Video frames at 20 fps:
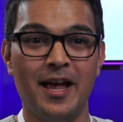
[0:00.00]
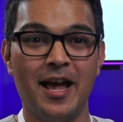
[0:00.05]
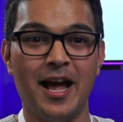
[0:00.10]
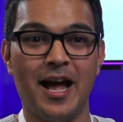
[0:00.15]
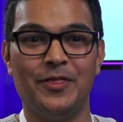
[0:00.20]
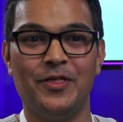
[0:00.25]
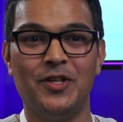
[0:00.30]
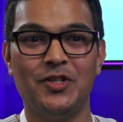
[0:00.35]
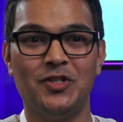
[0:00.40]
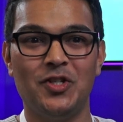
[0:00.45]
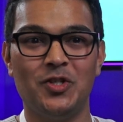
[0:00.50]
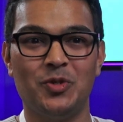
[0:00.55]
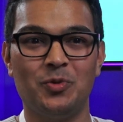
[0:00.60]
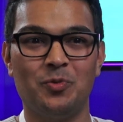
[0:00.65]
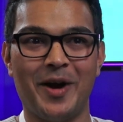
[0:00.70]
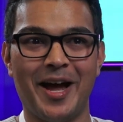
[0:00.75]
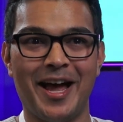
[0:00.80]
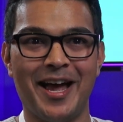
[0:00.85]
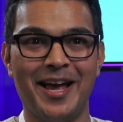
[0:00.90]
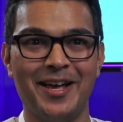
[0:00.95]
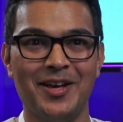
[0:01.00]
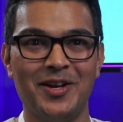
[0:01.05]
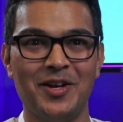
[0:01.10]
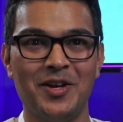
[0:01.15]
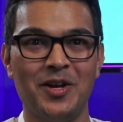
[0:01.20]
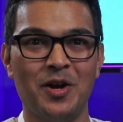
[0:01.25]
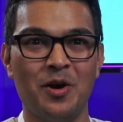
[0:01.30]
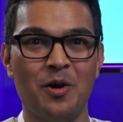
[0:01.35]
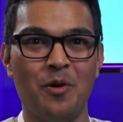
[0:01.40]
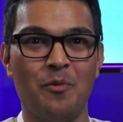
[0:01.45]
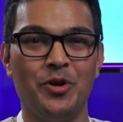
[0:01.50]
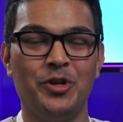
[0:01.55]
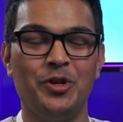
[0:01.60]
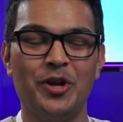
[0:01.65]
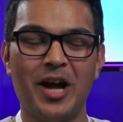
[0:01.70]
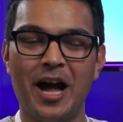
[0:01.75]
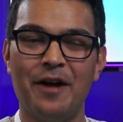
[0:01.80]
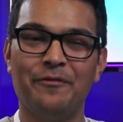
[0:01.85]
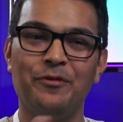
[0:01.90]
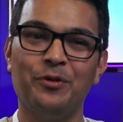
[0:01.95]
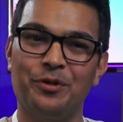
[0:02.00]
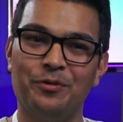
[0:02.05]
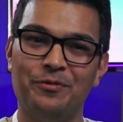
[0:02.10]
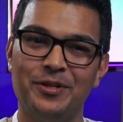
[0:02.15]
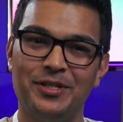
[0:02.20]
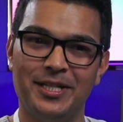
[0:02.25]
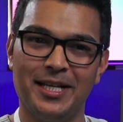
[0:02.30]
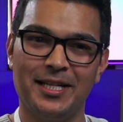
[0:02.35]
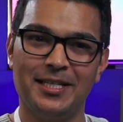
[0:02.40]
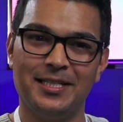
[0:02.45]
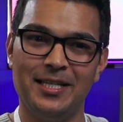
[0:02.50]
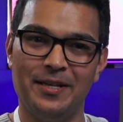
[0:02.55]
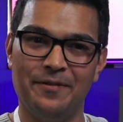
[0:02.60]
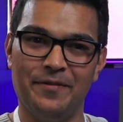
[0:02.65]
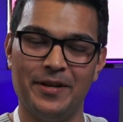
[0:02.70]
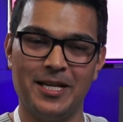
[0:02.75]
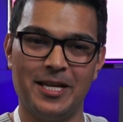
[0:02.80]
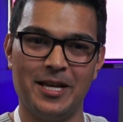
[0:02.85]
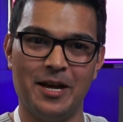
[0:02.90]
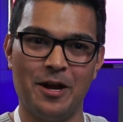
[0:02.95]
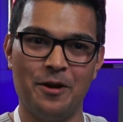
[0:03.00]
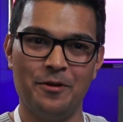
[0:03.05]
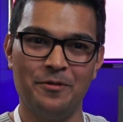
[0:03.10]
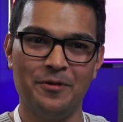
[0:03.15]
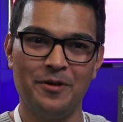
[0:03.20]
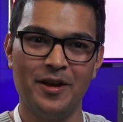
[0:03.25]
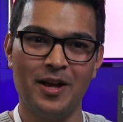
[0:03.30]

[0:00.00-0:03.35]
And this is where, when you have your 360 video,